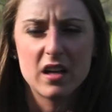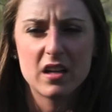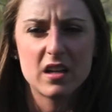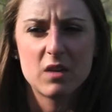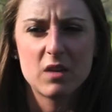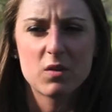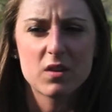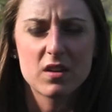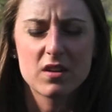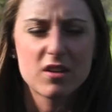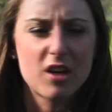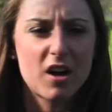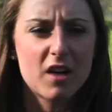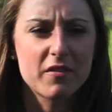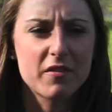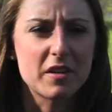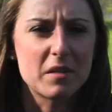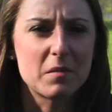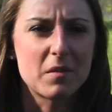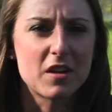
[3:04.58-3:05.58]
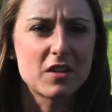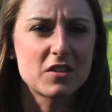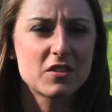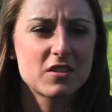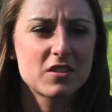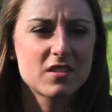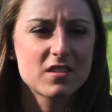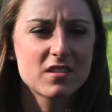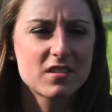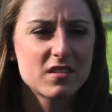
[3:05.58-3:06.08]
He wouldn't talk very
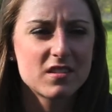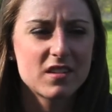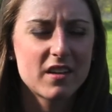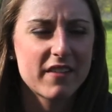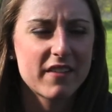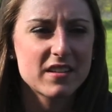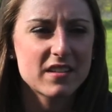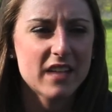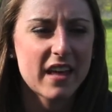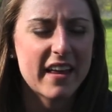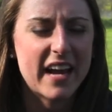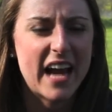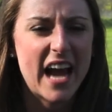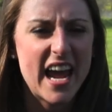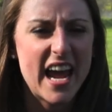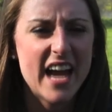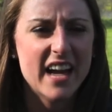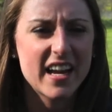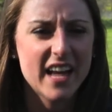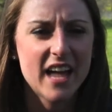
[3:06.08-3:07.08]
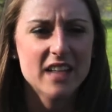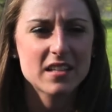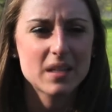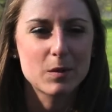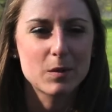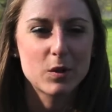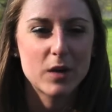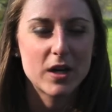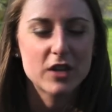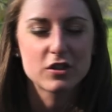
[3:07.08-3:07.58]
much unless I had to ask
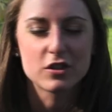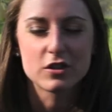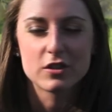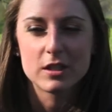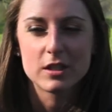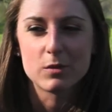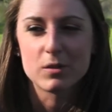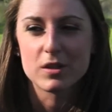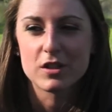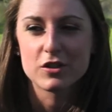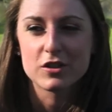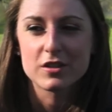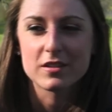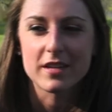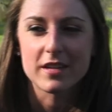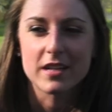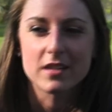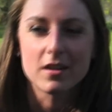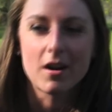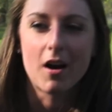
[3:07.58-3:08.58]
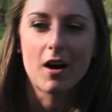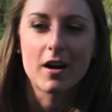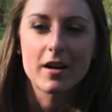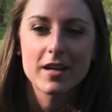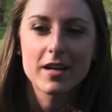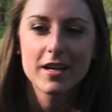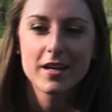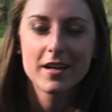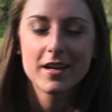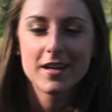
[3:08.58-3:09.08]
him questions. He wouldn't just like talk.
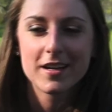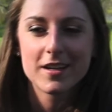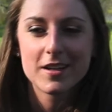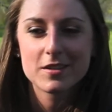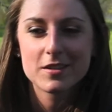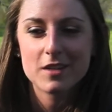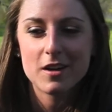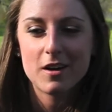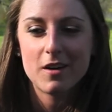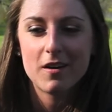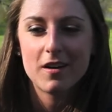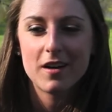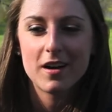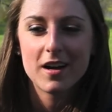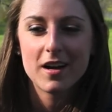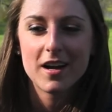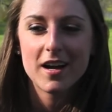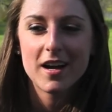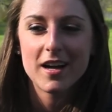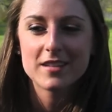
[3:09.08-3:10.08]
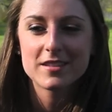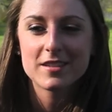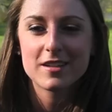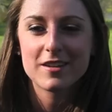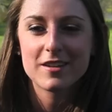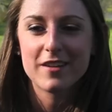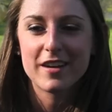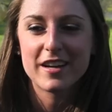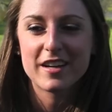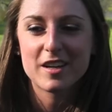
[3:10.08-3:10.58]
So I started
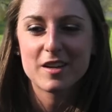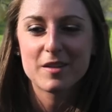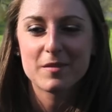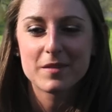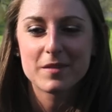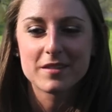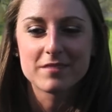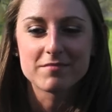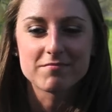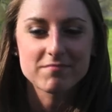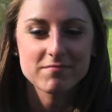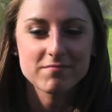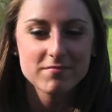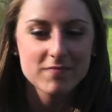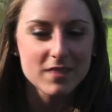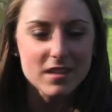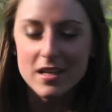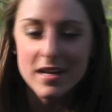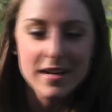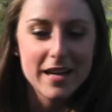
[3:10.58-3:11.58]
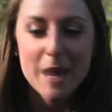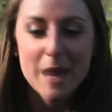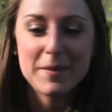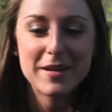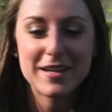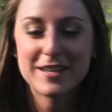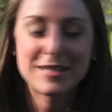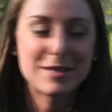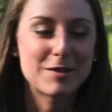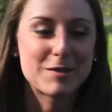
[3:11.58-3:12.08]
to like him, and not
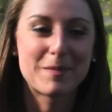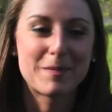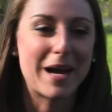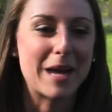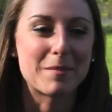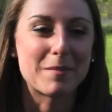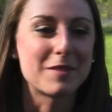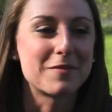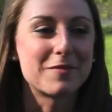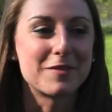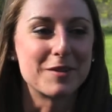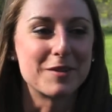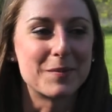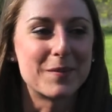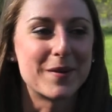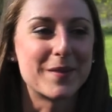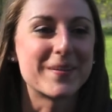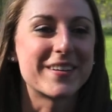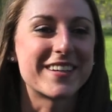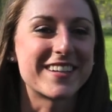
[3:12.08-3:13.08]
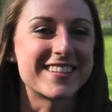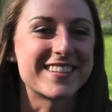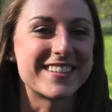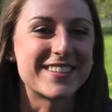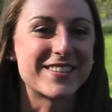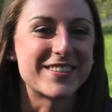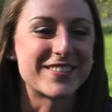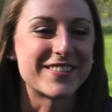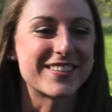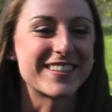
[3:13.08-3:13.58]
because he was buying me food, but because he
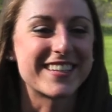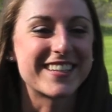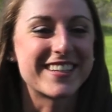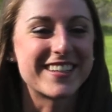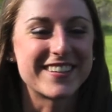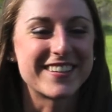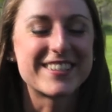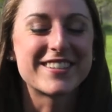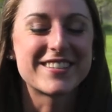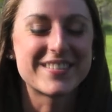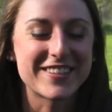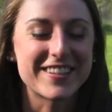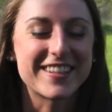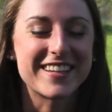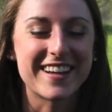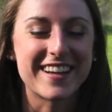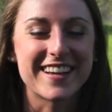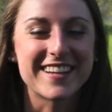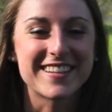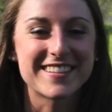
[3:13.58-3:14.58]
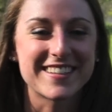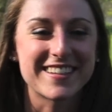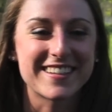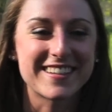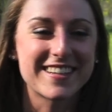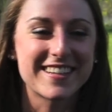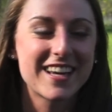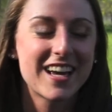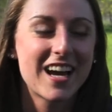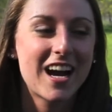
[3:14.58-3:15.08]
was really cute. He was really nice,
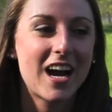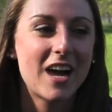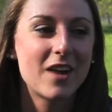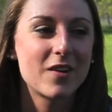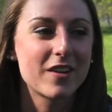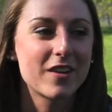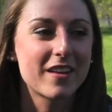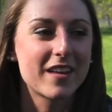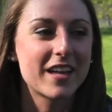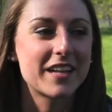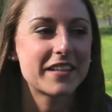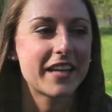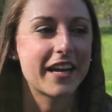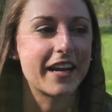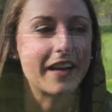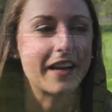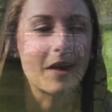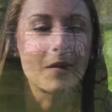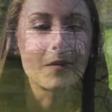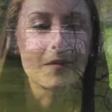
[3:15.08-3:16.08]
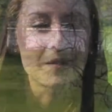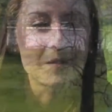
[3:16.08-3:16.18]
and I really liked hanging out with